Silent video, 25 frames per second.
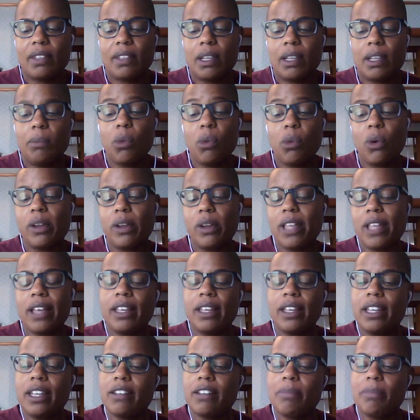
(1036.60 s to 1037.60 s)
more in that
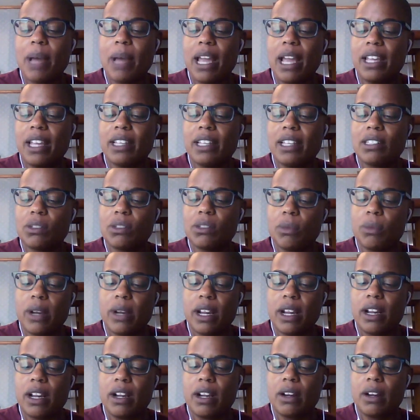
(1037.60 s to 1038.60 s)
land of bias,
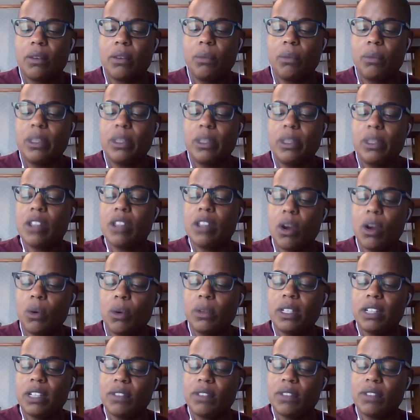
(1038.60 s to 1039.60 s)
where we don't
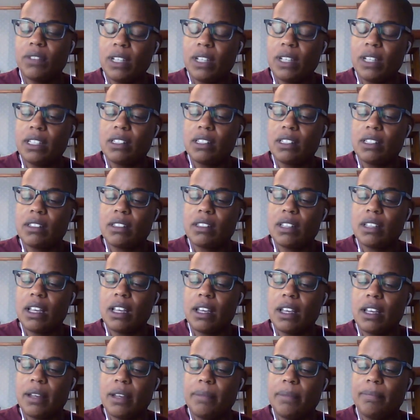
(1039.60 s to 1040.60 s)
give kids
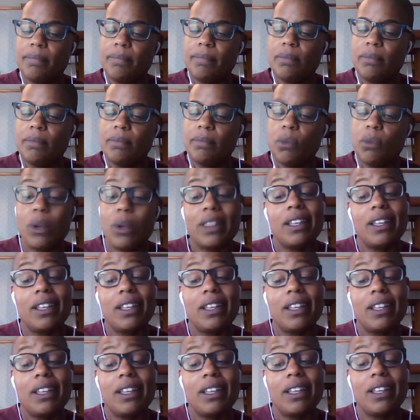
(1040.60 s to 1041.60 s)
what they
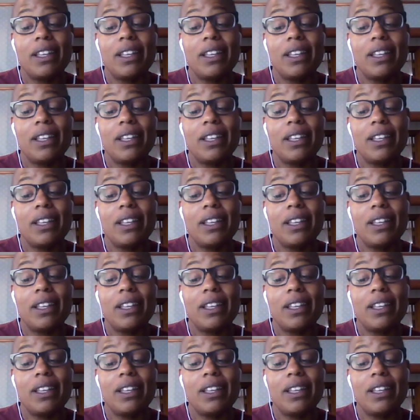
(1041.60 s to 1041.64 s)
need.